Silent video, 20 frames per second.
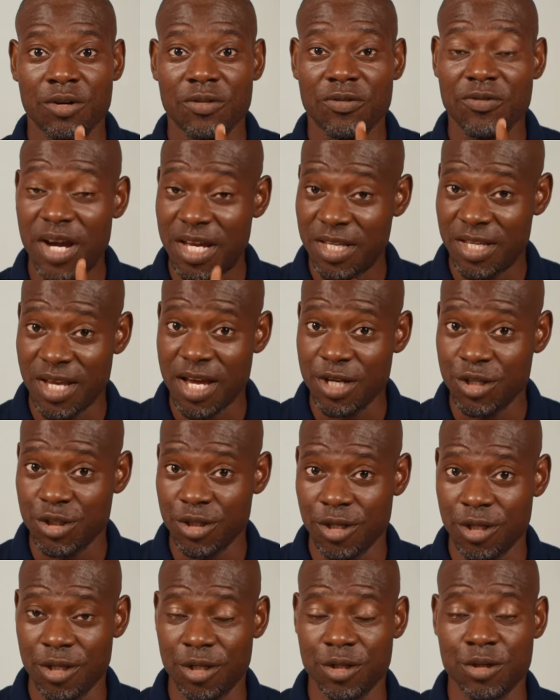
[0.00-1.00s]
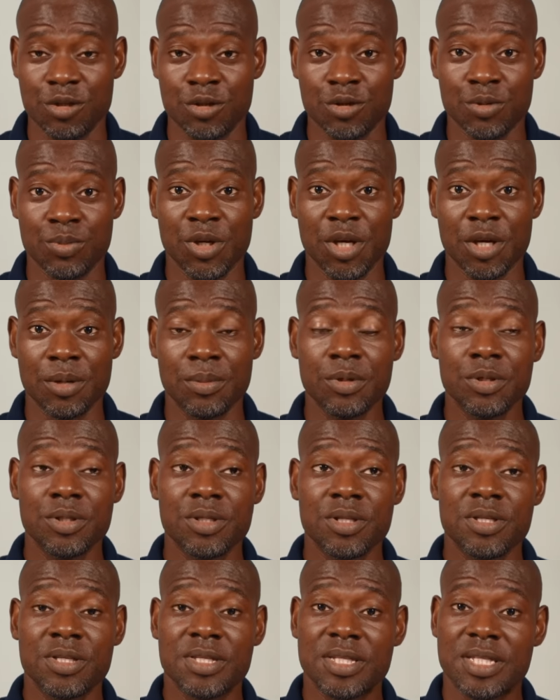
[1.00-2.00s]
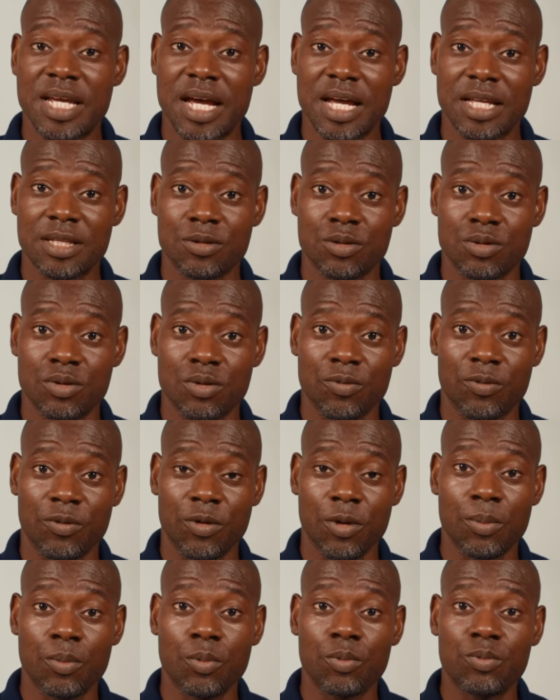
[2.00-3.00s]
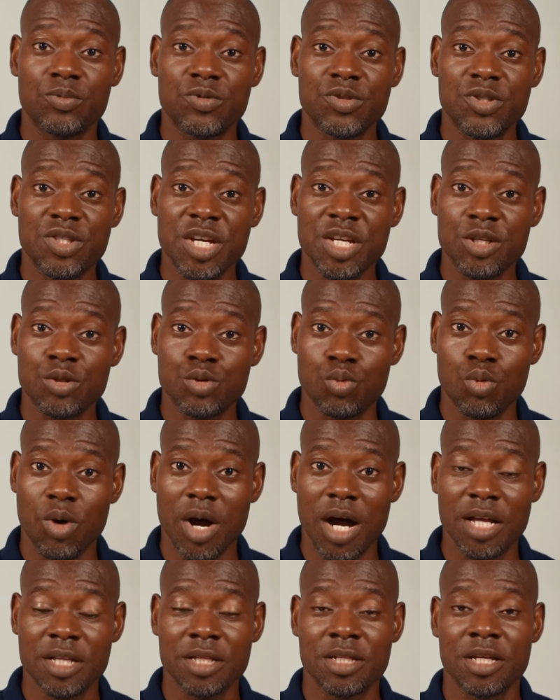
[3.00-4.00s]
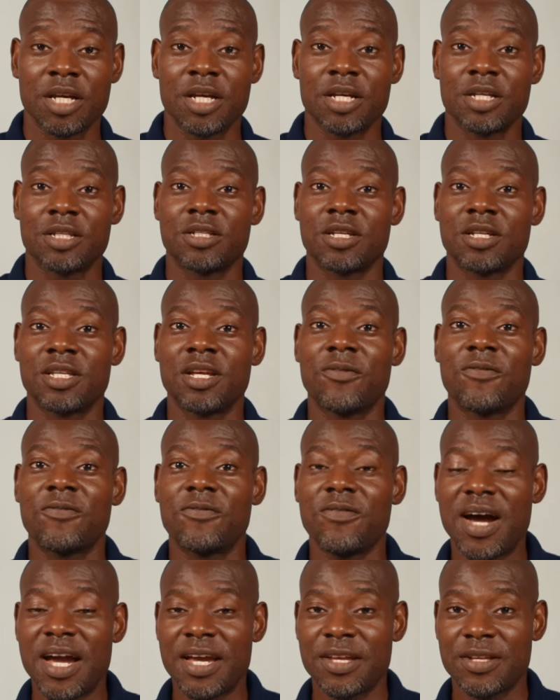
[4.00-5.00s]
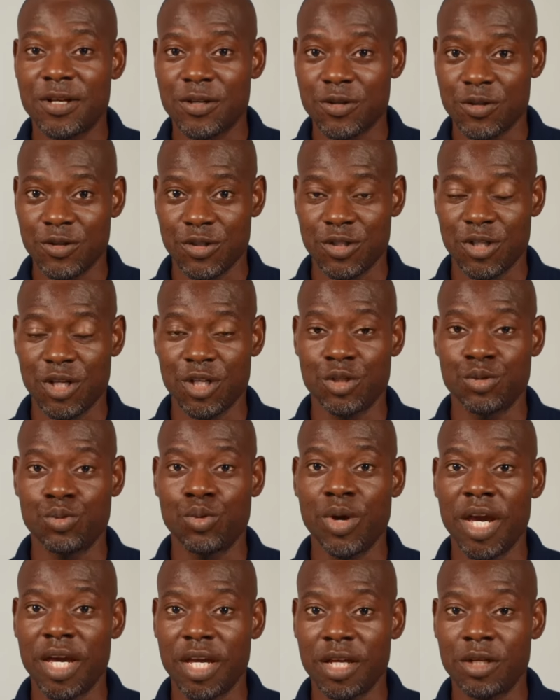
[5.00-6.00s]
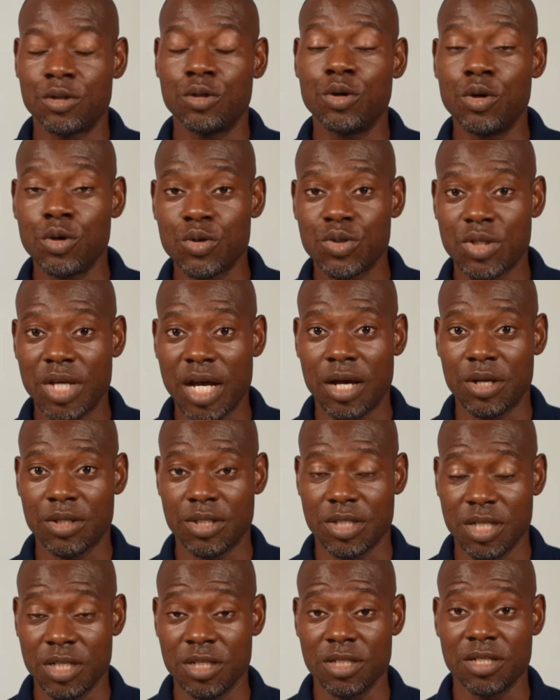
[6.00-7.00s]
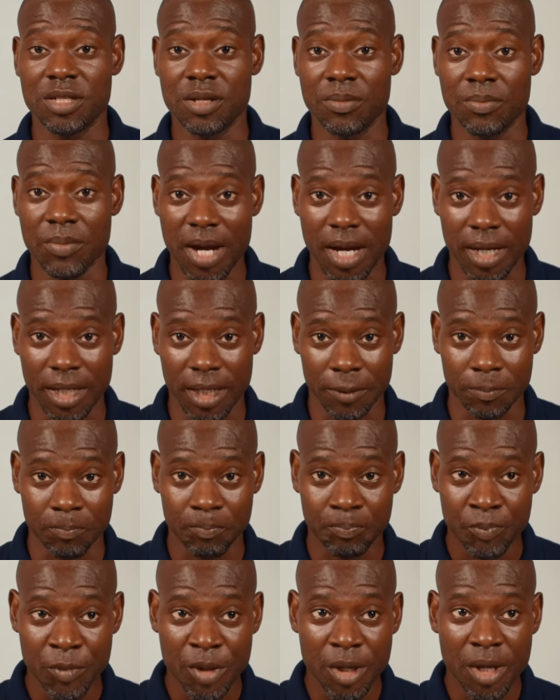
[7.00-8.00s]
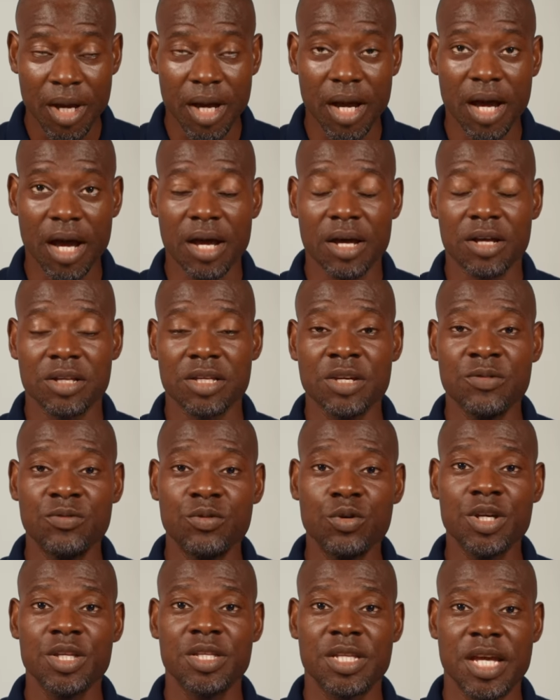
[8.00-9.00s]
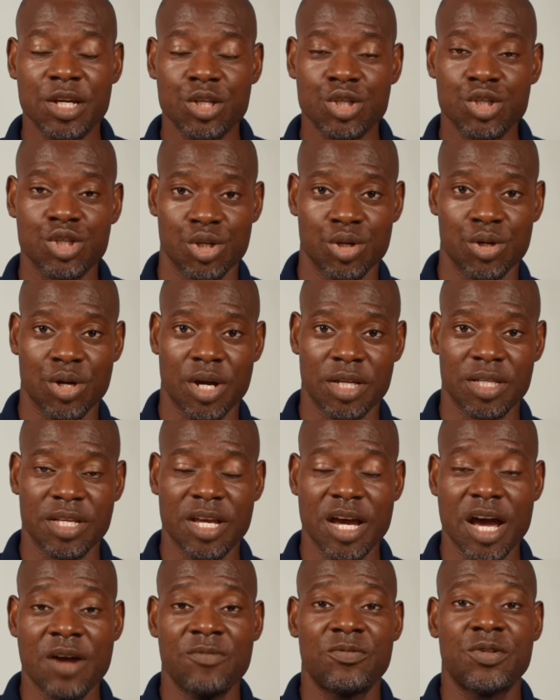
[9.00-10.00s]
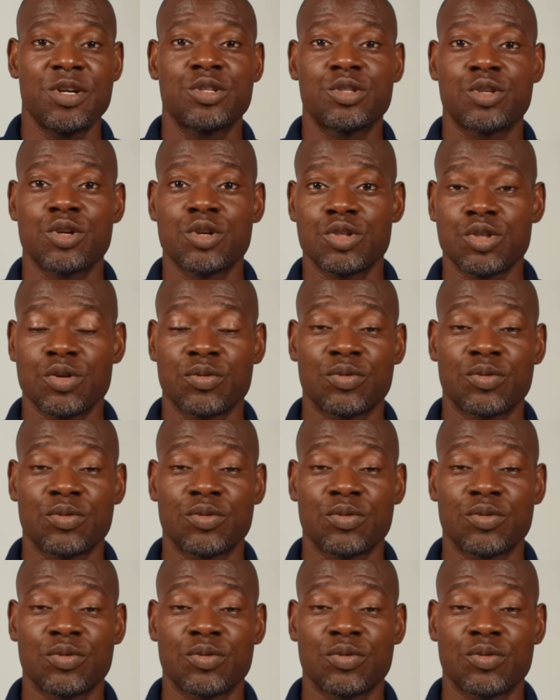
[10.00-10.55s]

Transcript: financially to be able to start from stage one to the final stage where it goes out into the market. Uh, if you're in Nigeria, the average cost